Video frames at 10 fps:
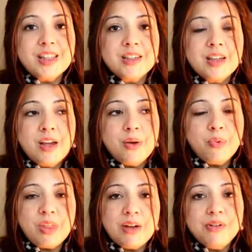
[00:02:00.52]
that
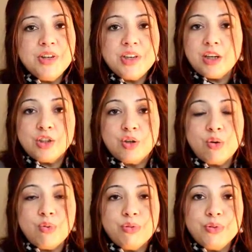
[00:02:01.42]
without a deduction
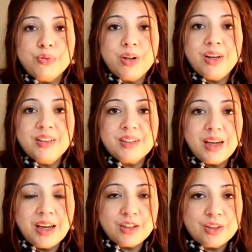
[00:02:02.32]
clause you can't
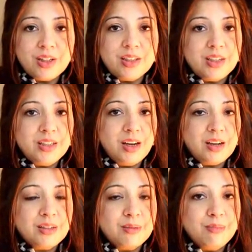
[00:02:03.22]
actually
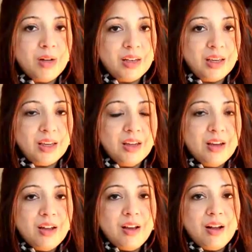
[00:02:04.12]
deduct money
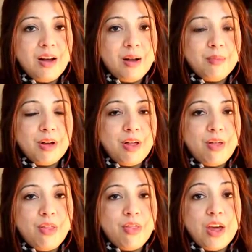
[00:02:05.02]

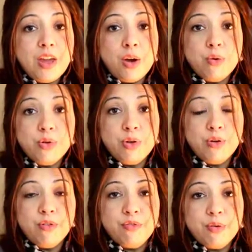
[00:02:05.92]
they owe
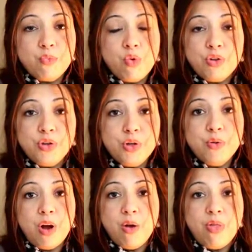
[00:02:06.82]
you from what you
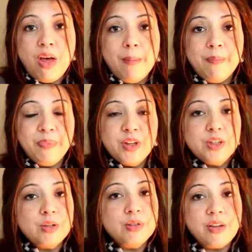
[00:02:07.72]
owe them.
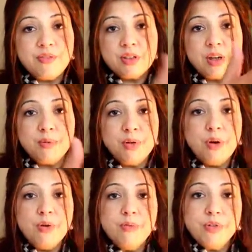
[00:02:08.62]
So say for example you
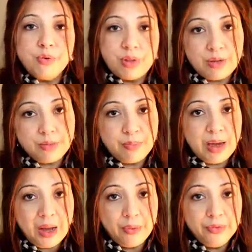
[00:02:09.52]
owe them
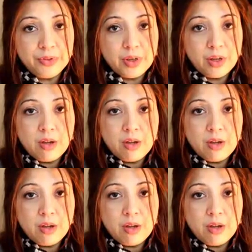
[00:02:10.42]
£2,000